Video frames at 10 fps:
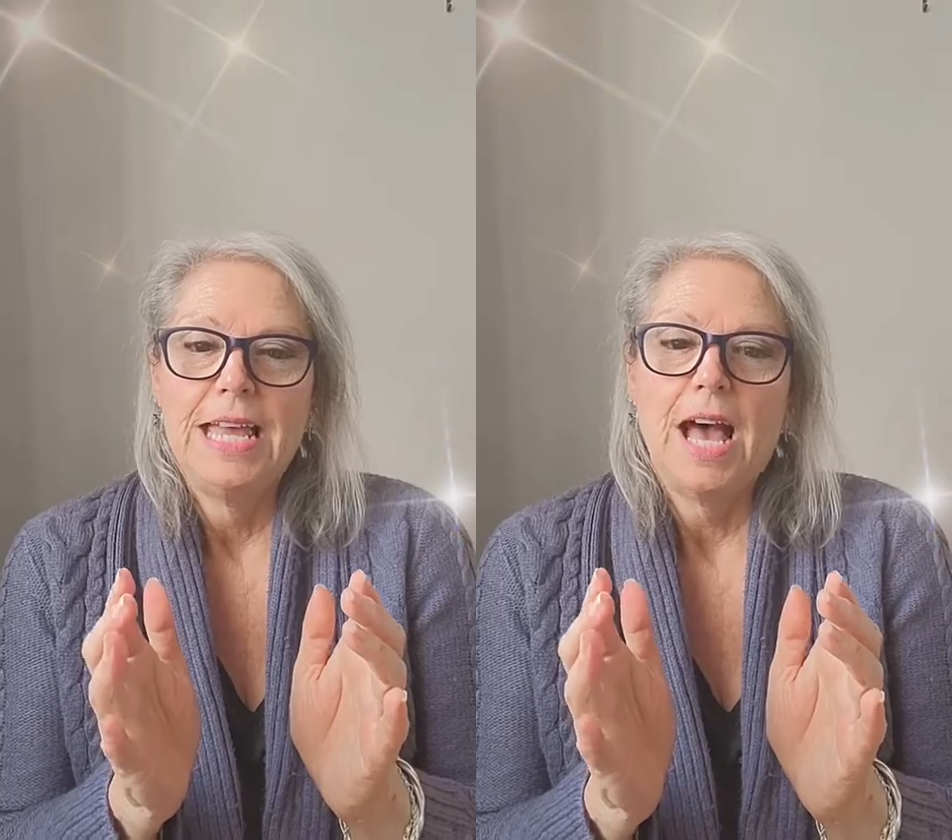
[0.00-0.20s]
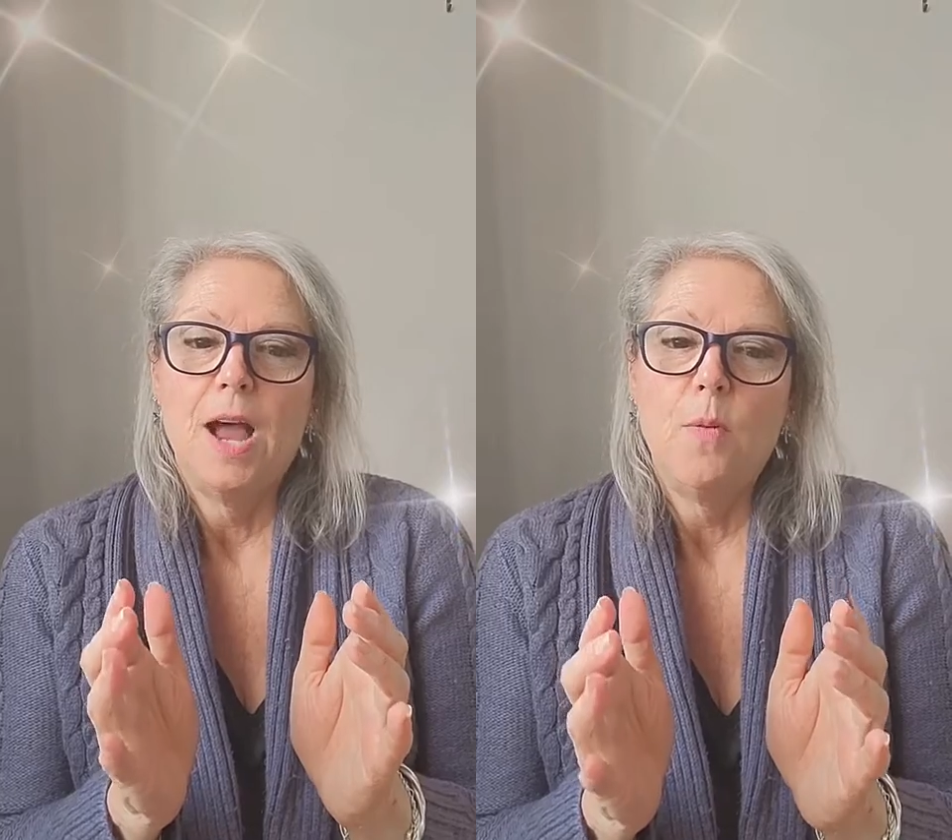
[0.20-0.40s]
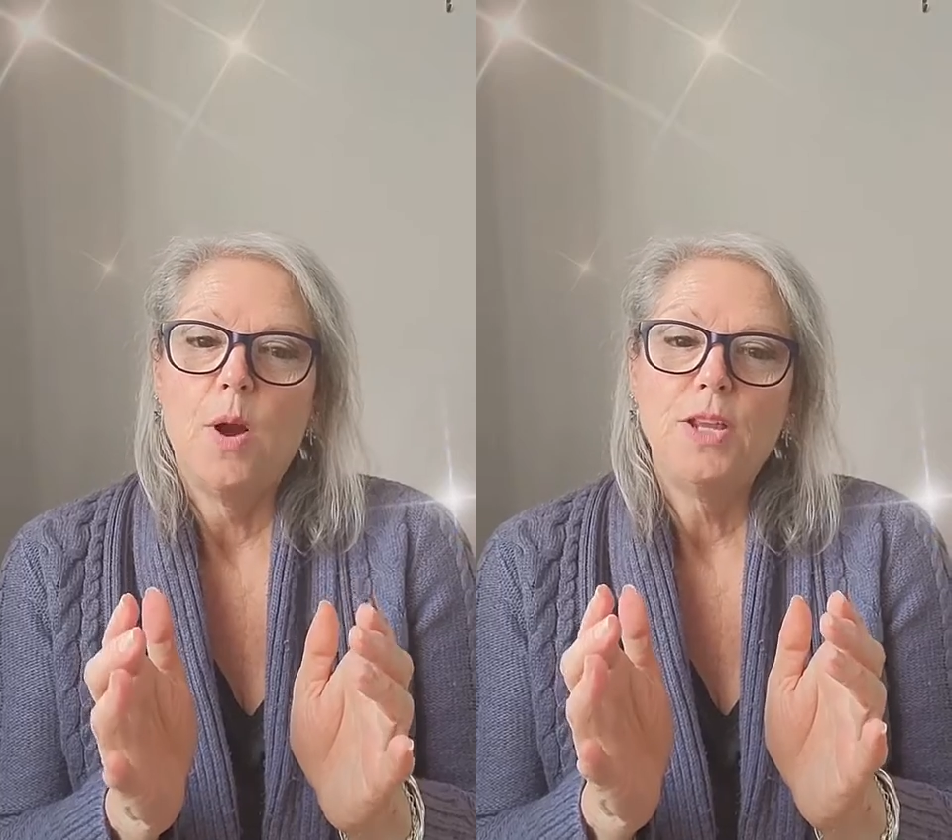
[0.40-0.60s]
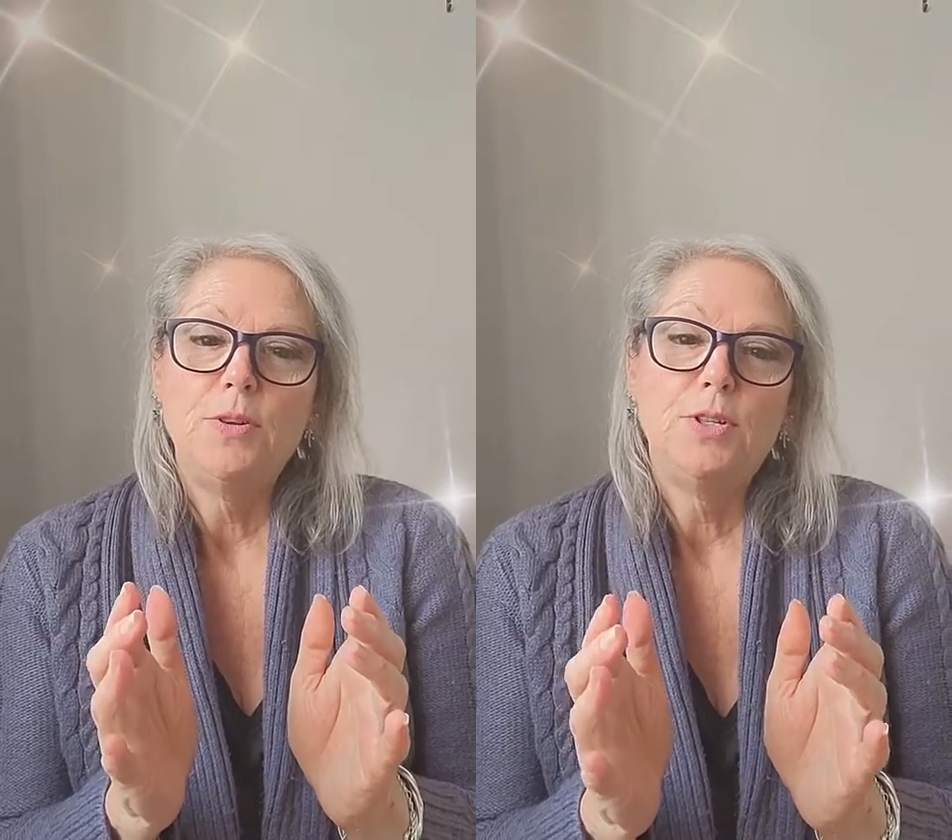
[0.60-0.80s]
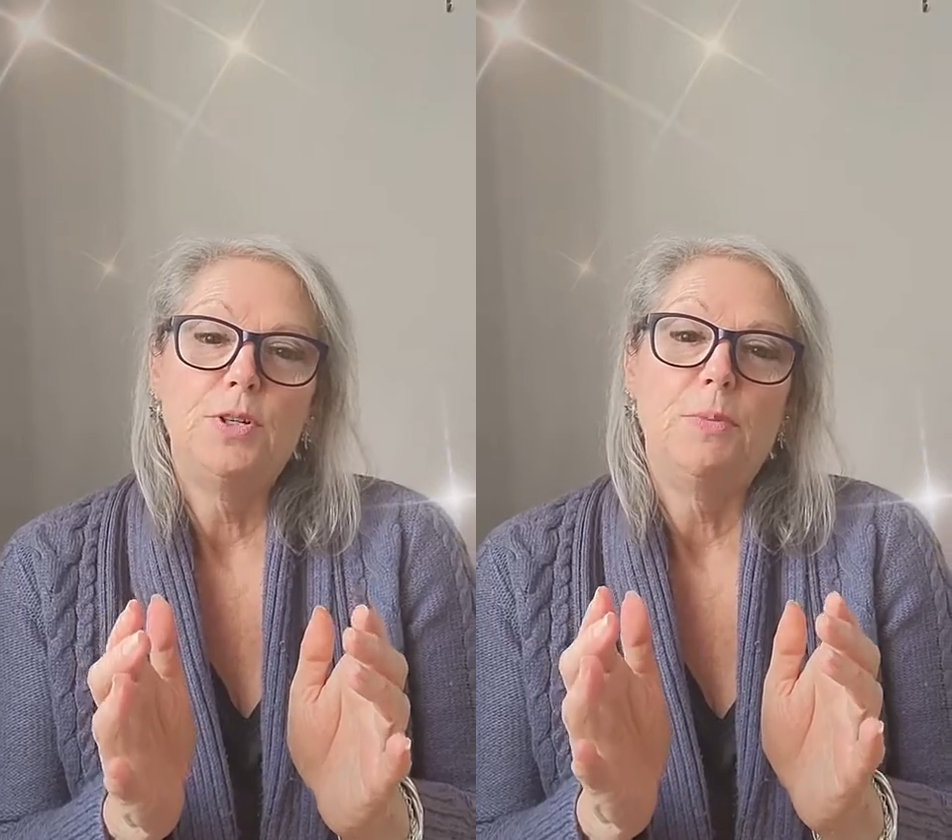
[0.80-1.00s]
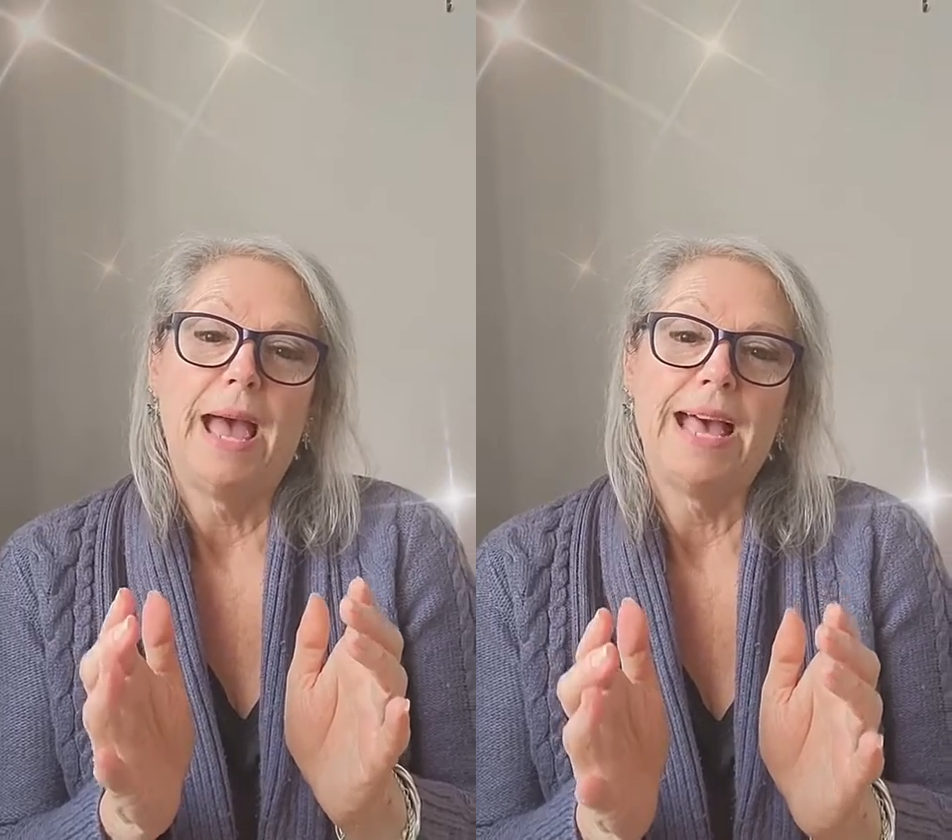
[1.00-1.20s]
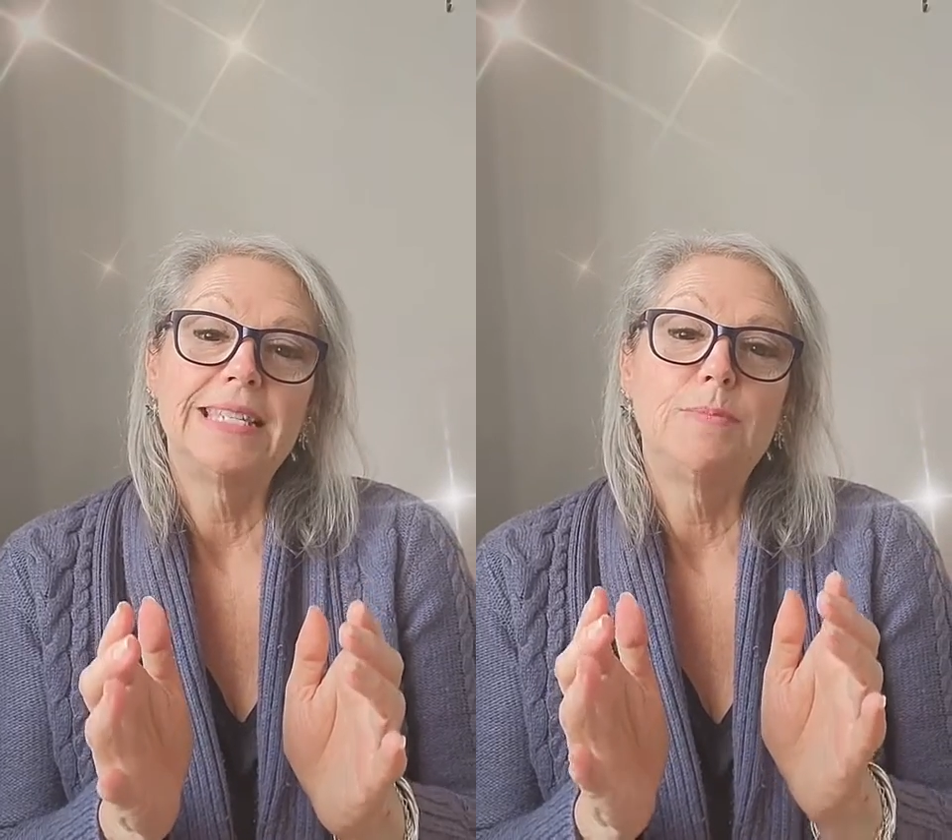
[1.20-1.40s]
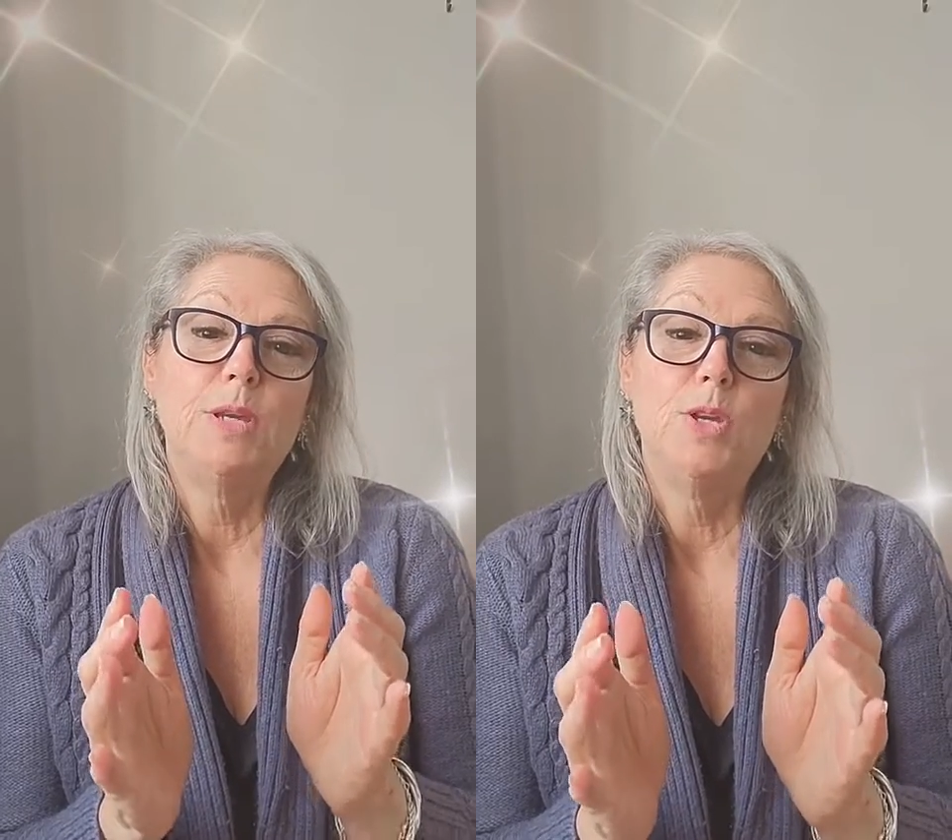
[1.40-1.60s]
I want you to
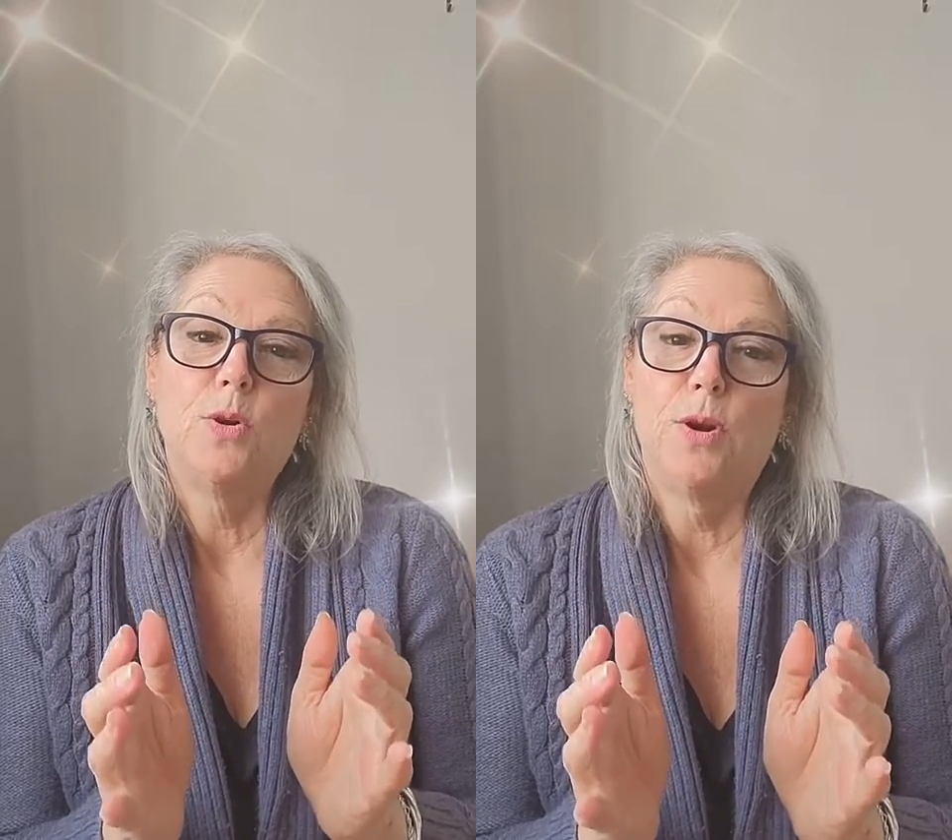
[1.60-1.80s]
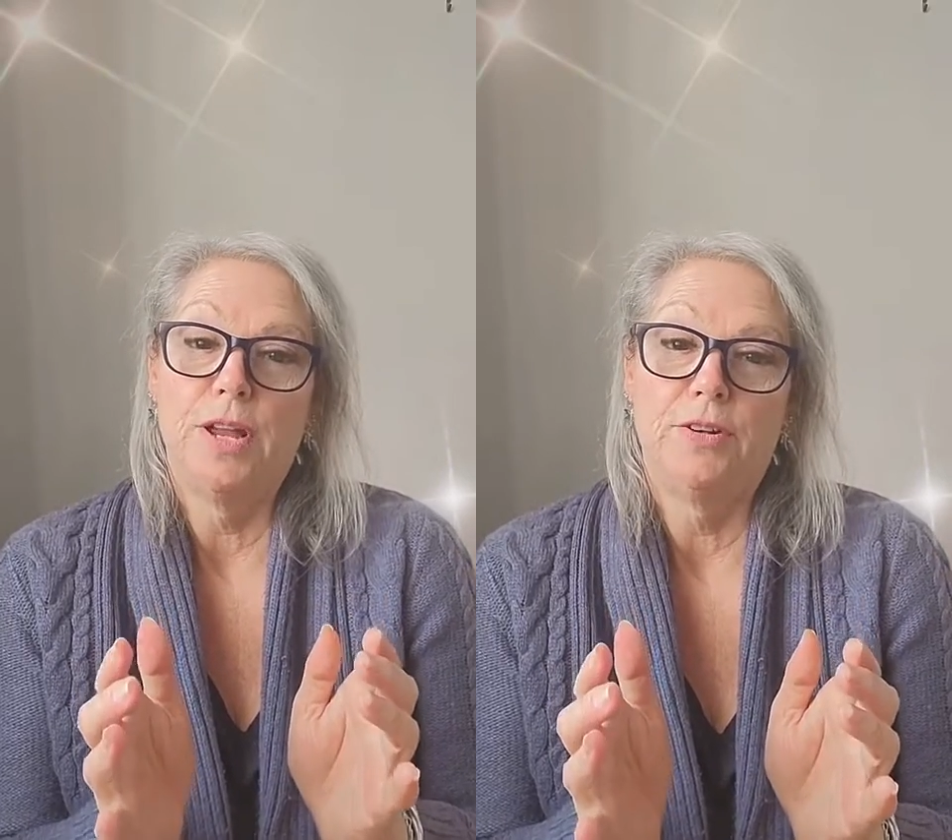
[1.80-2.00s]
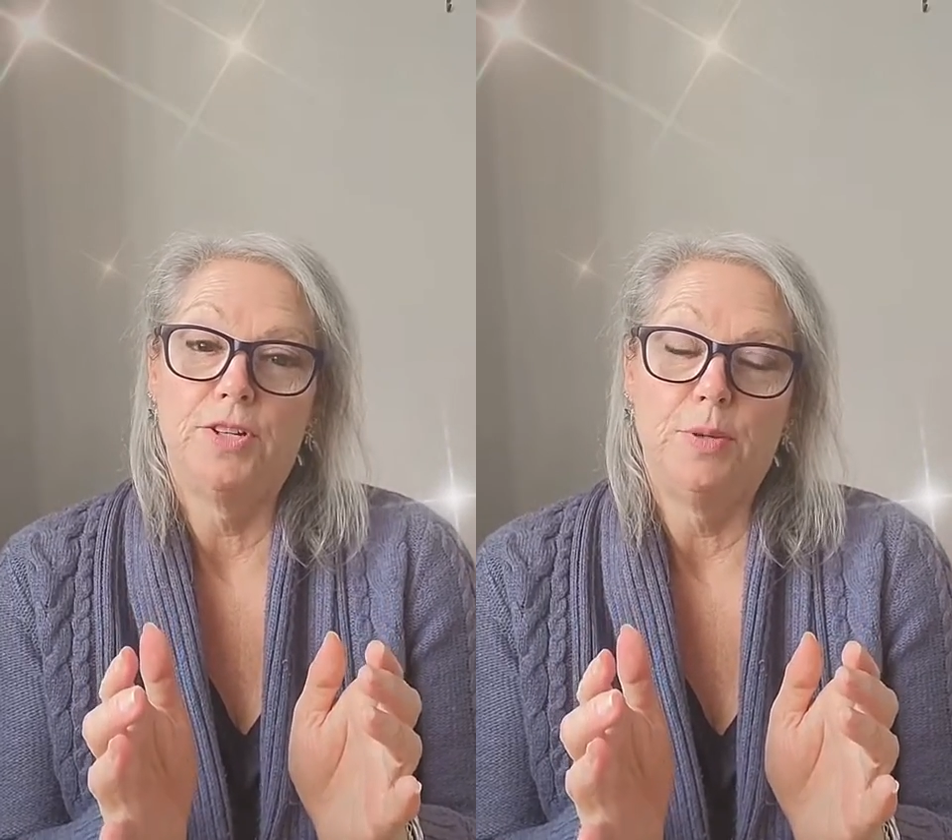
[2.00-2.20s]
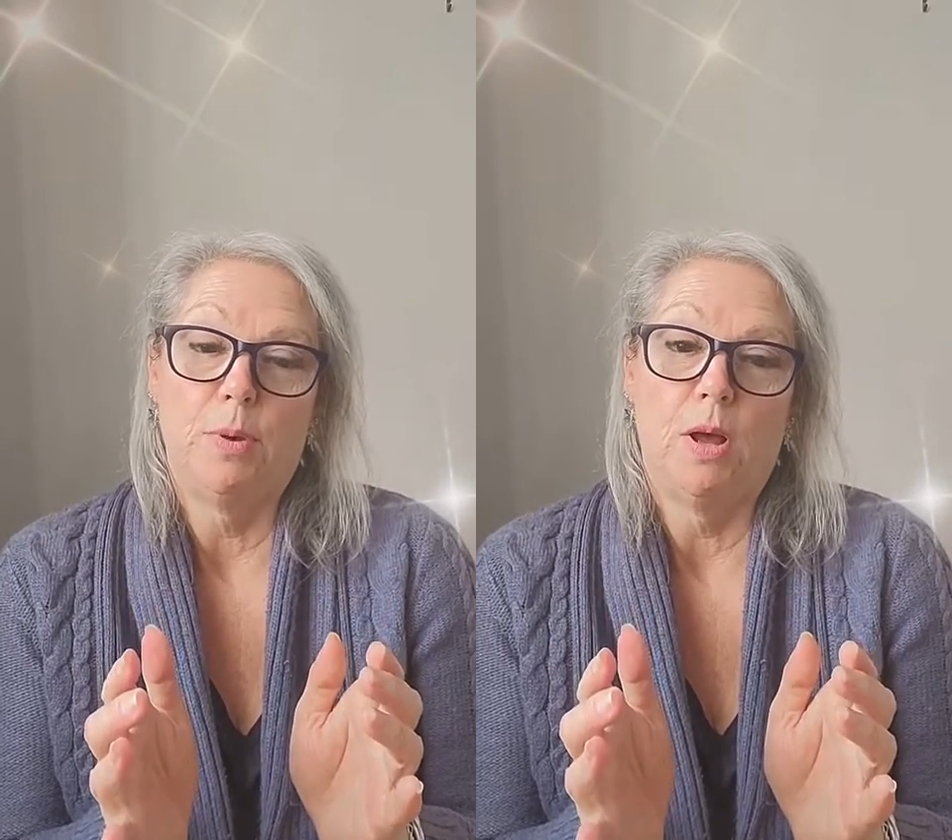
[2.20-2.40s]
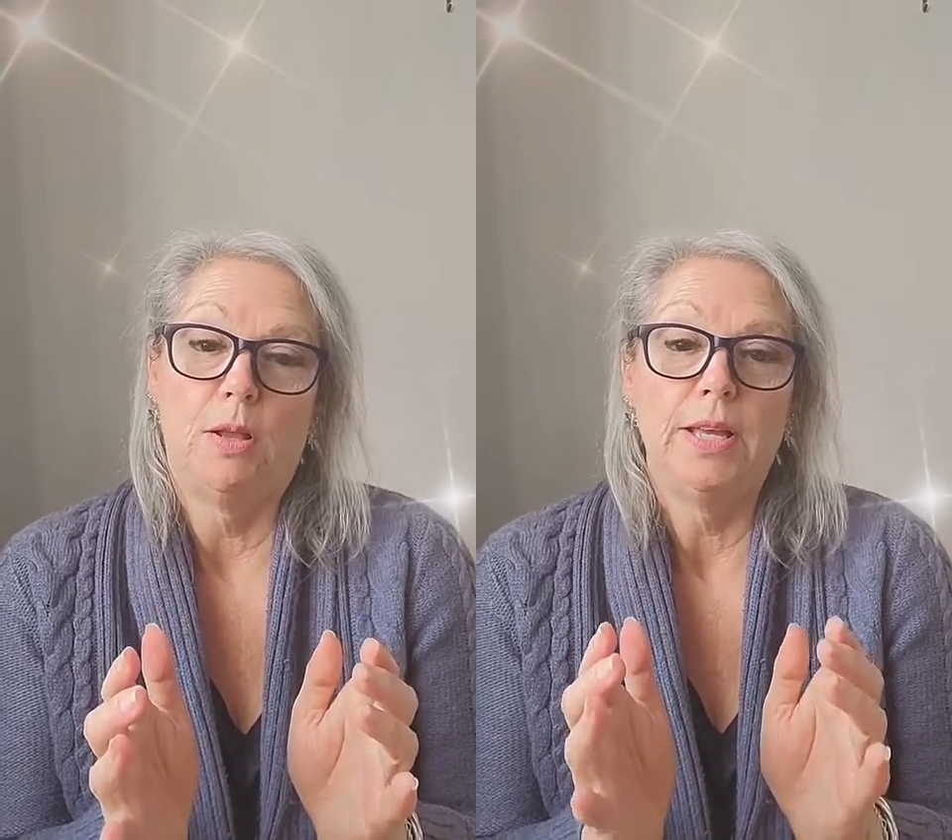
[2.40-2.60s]
pass me your energy ball